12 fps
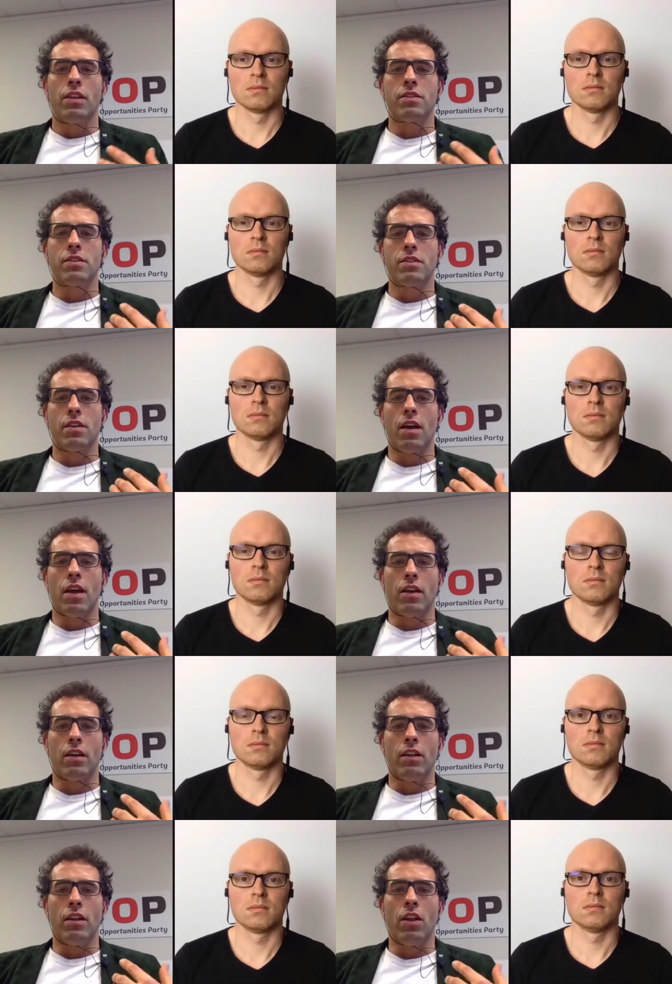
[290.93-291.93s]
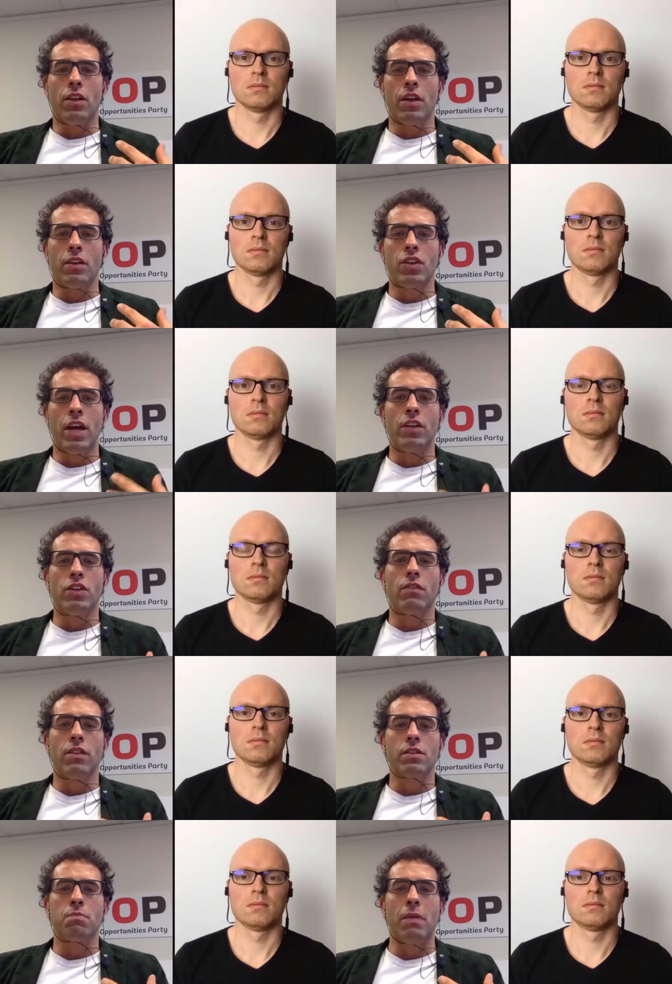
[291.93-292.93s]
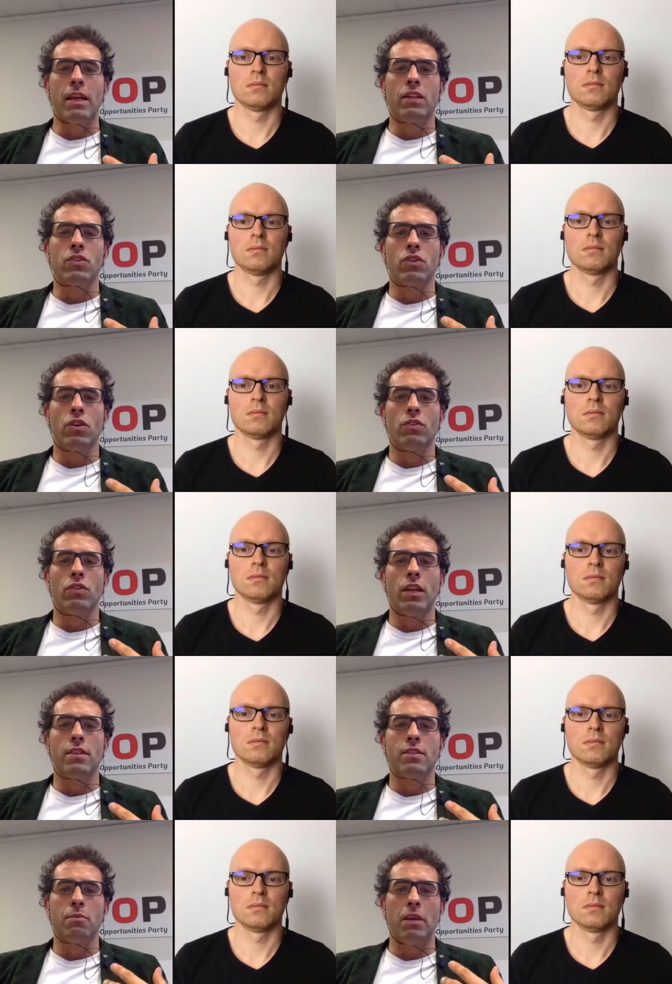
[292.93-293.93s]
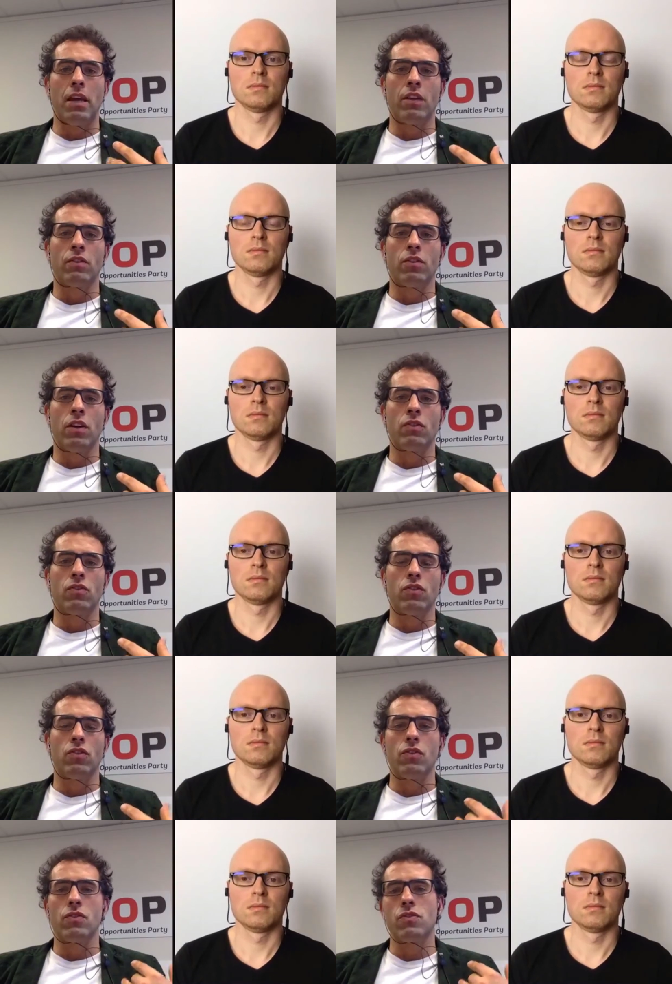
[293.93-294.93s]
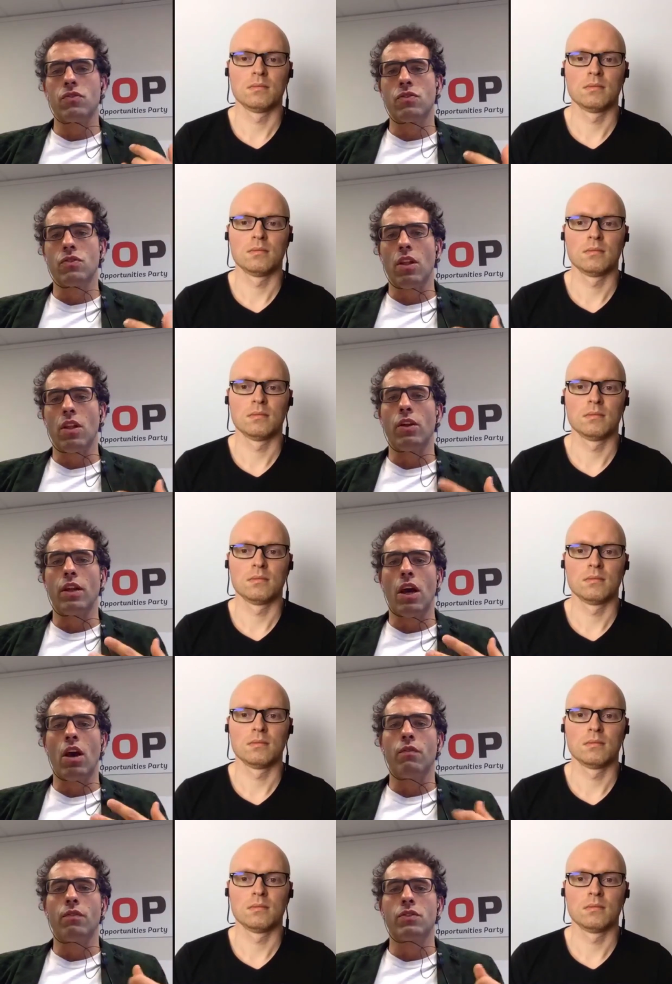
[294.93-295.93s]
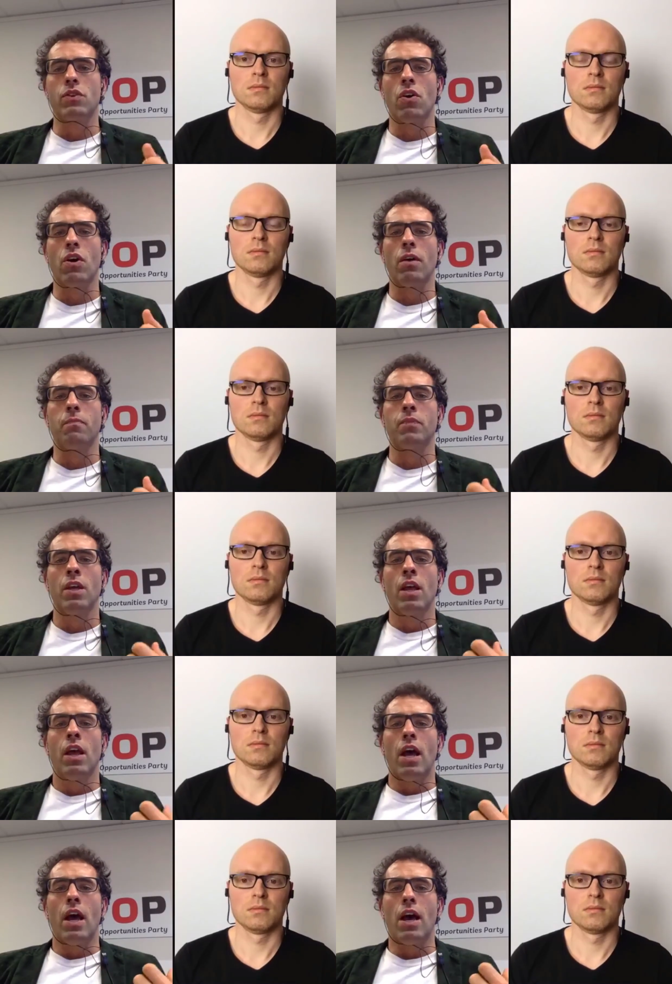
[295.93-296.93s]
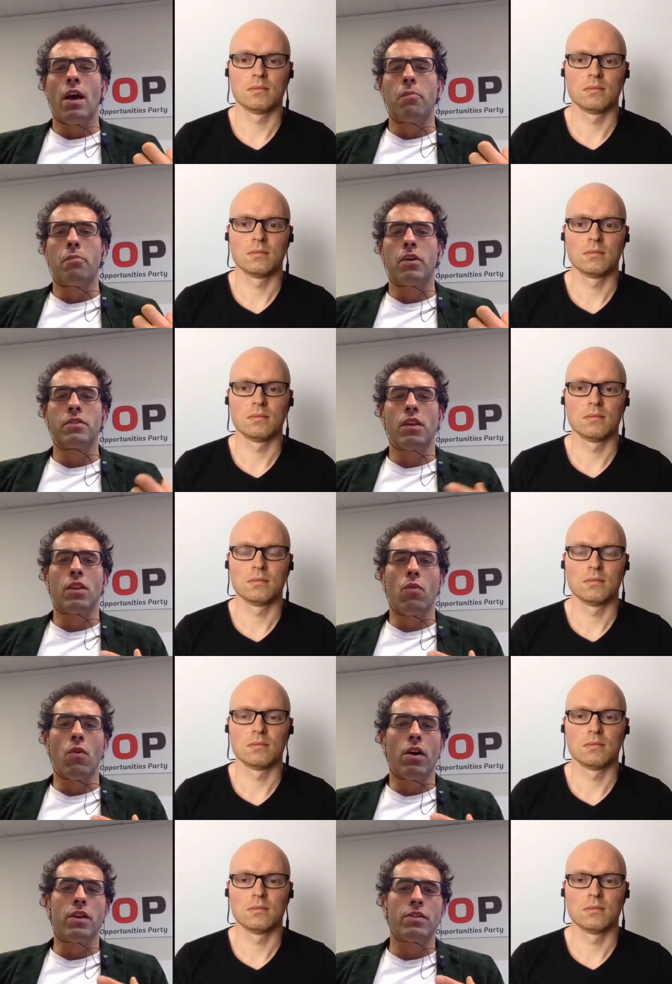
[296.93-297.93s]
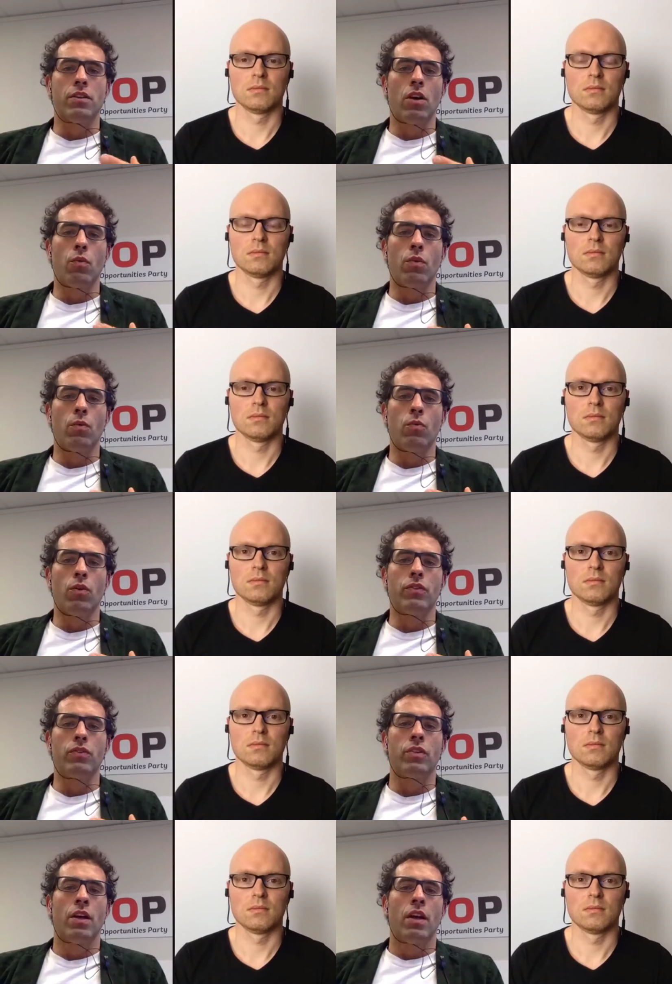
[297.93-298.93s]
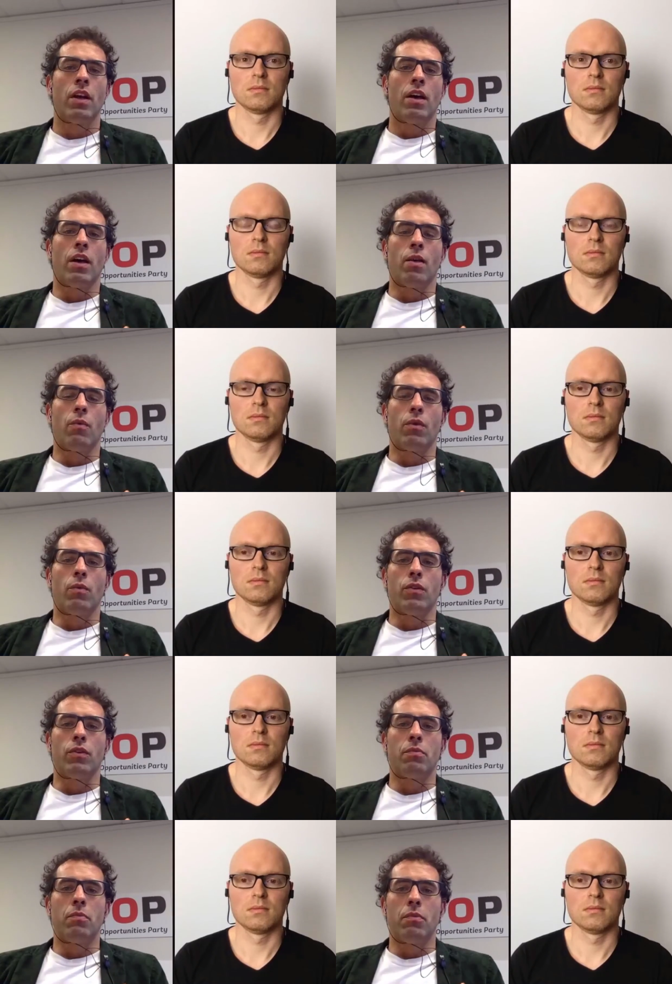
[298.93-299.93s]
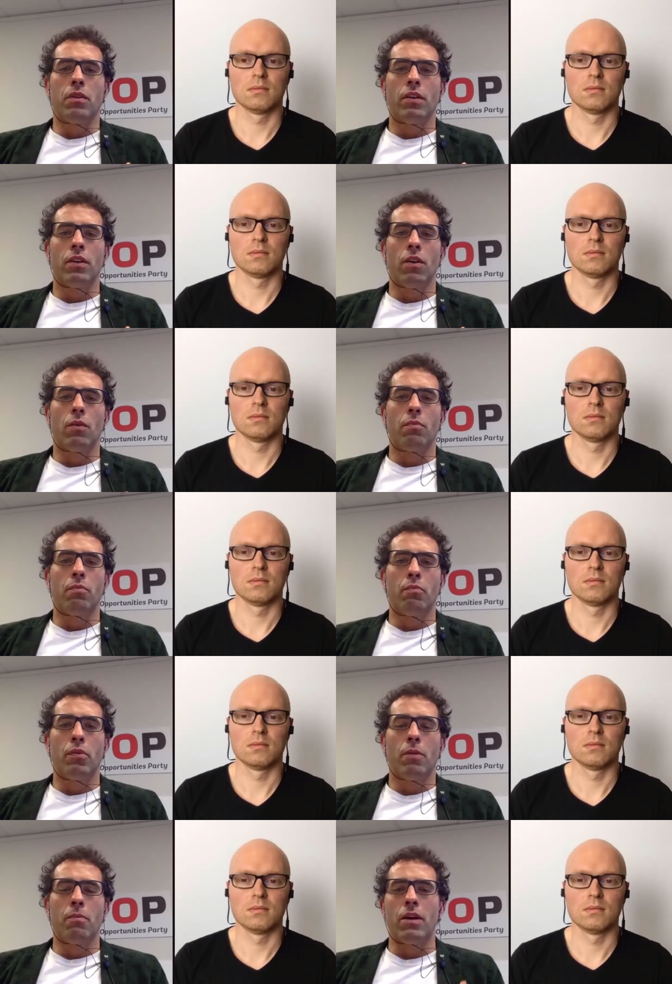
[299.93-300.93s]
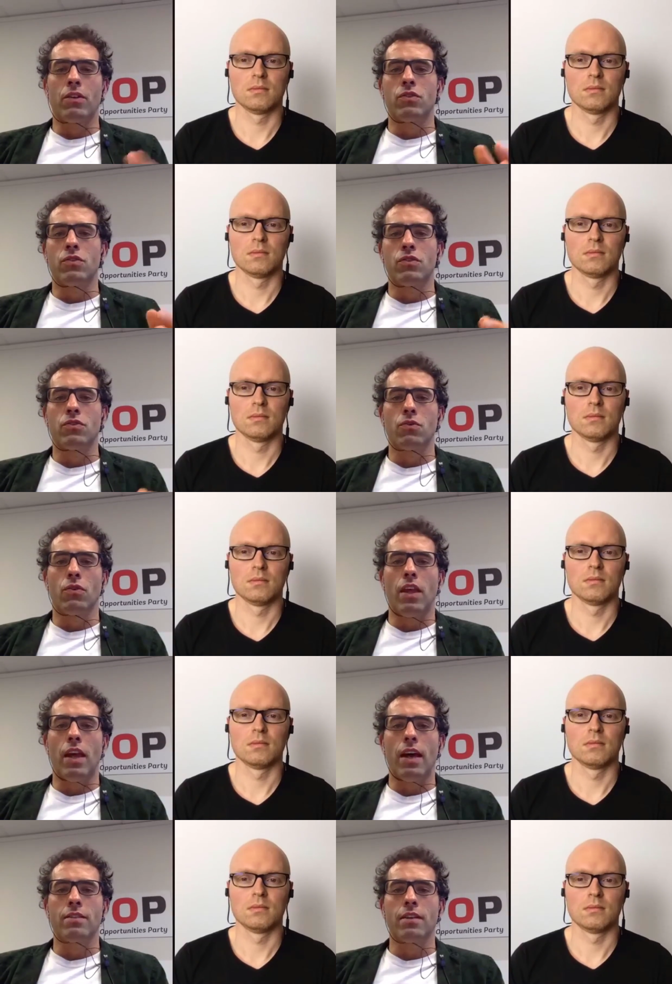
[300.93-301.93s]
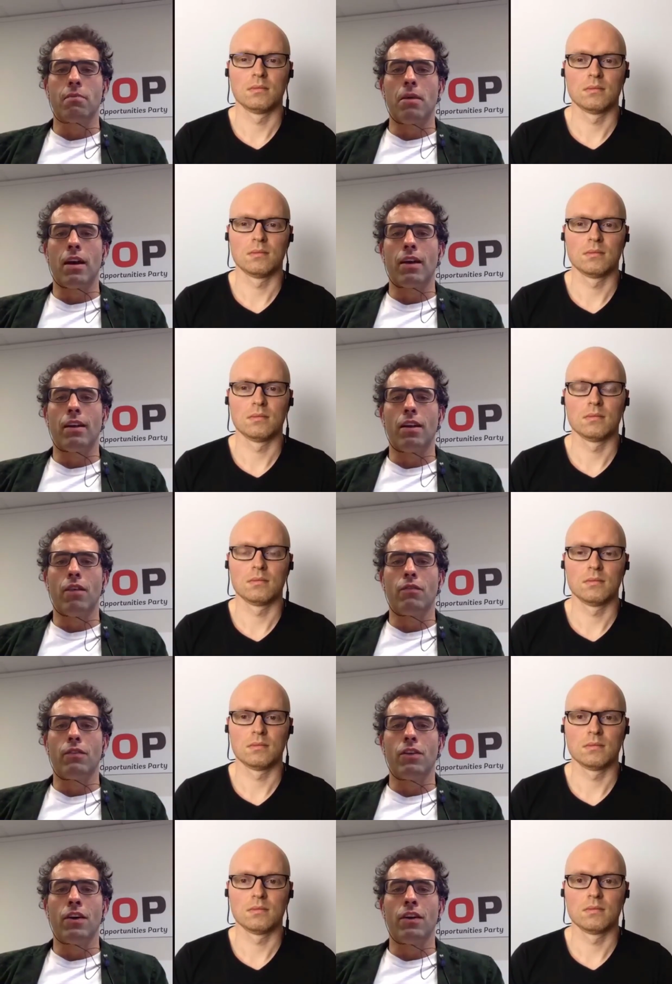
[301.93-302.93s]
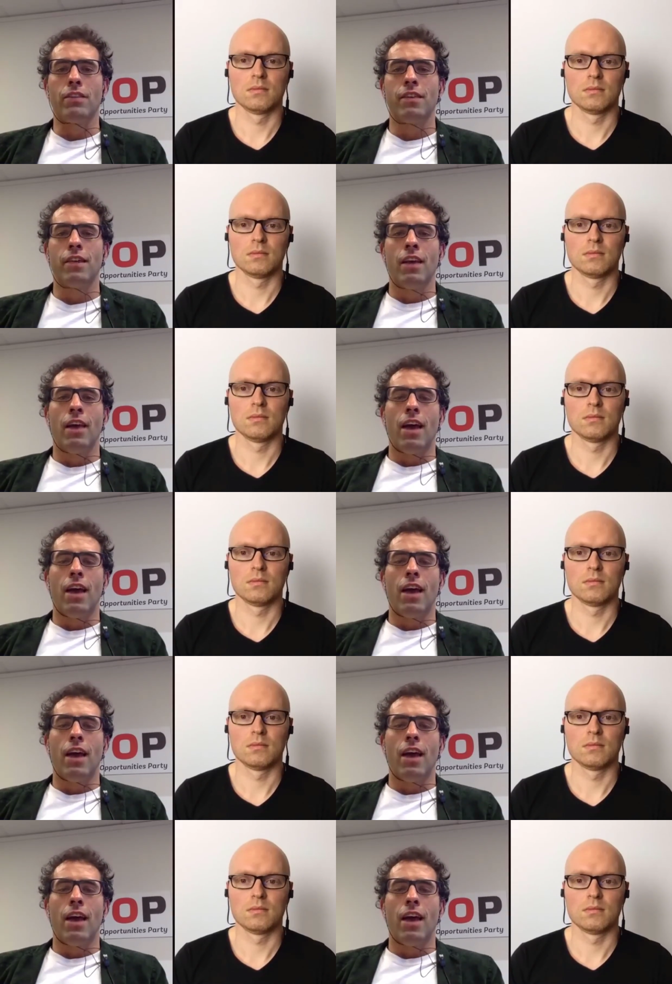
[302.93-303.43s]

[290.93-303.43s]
Speaker 1: this, uh, you know, a change of this magnitude needs to be in introduced slowly over time, um, because otherwise, you know, we would uh, we would, you know, pretty much destroy the housing market overnight.